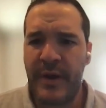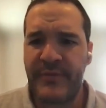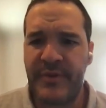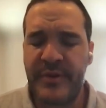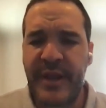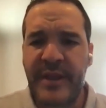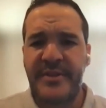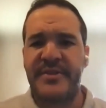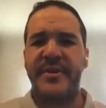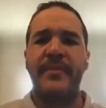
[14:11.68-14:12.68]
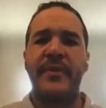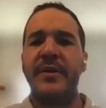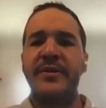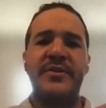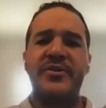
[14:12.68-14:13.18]
where after getting to something,
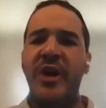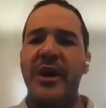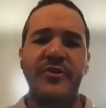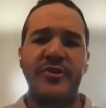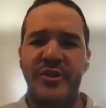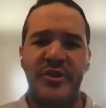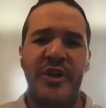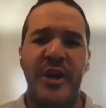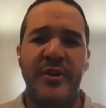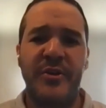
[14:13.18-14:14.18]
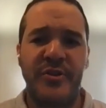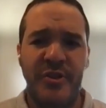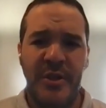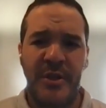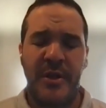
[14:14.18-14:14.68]
it's a challenge. It's a challenge.